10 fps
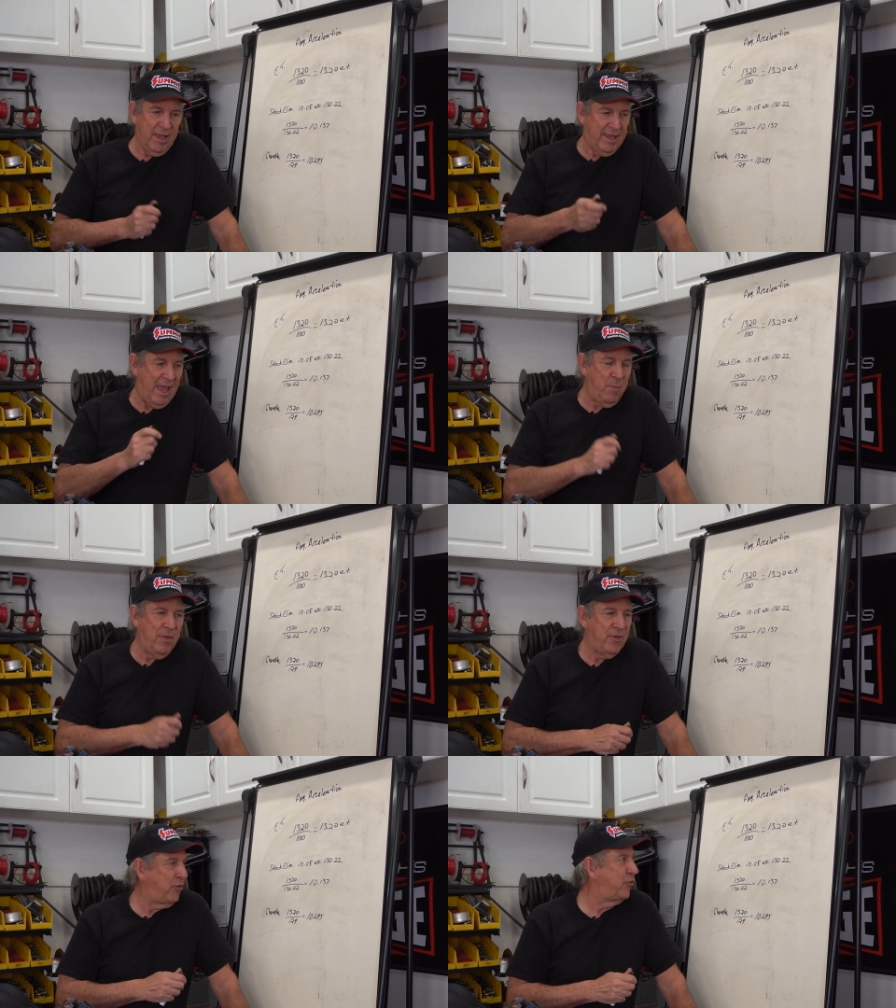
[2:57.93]
gave
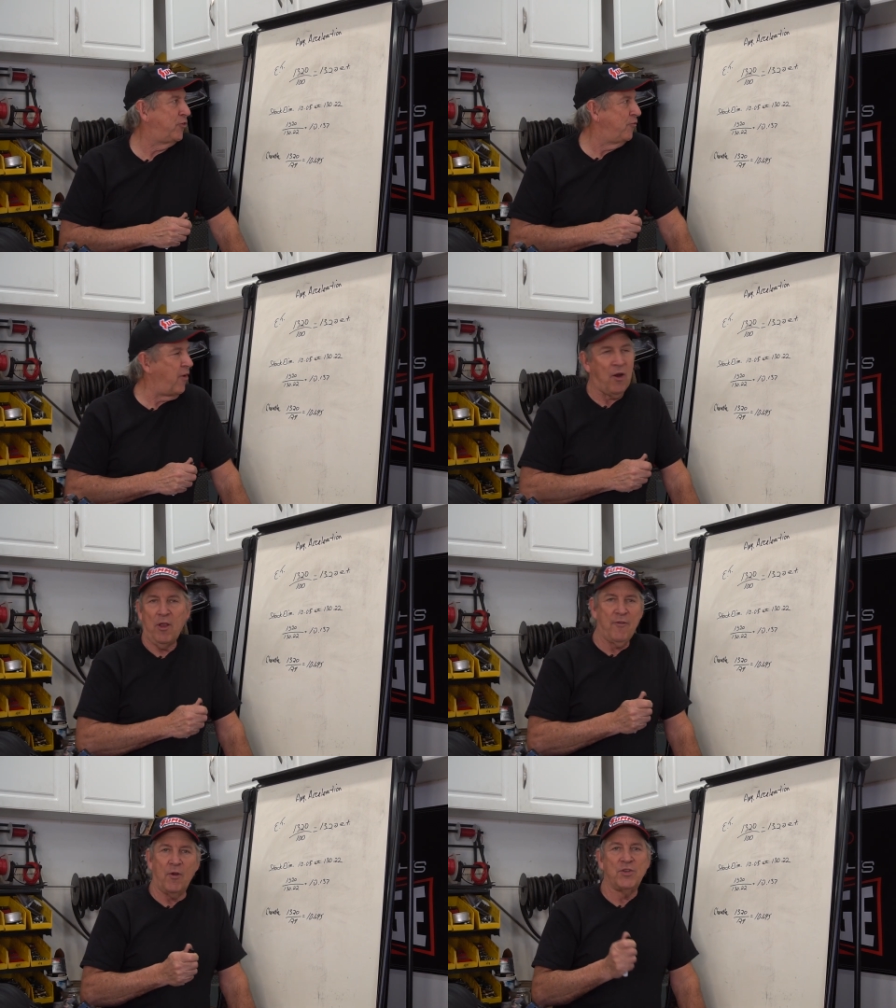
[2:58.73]
me this
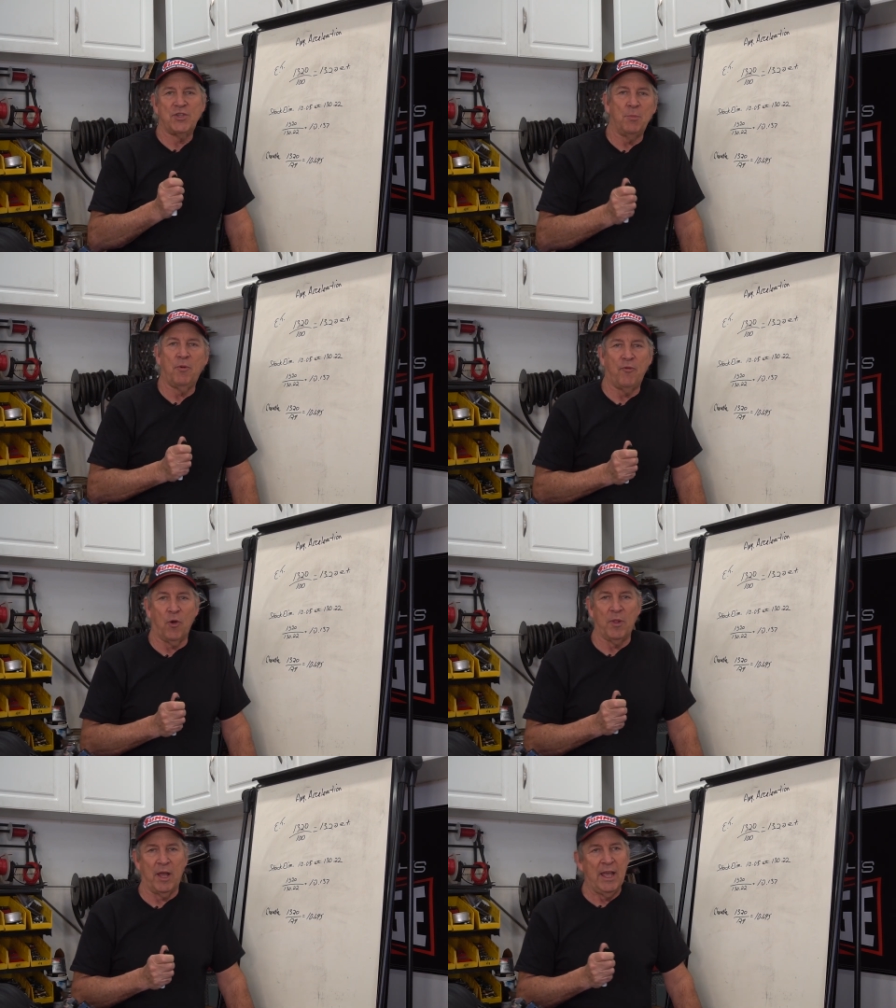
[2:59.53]
very, very simple
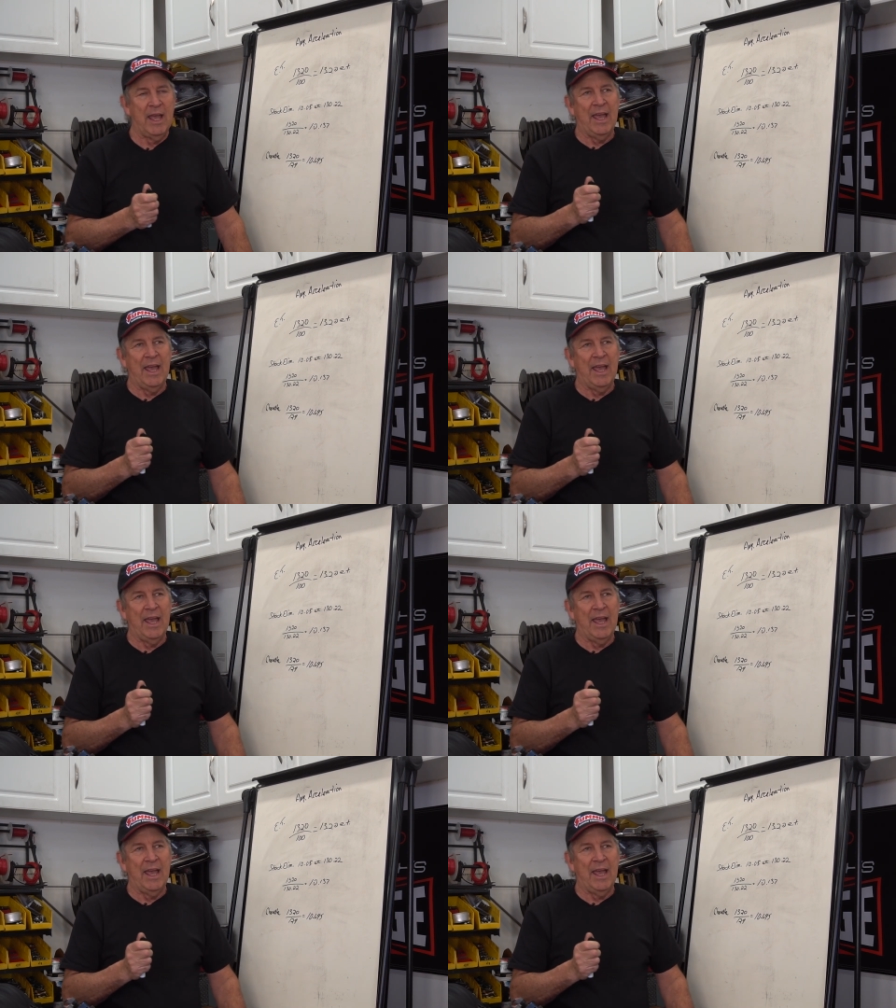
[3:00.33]
formula.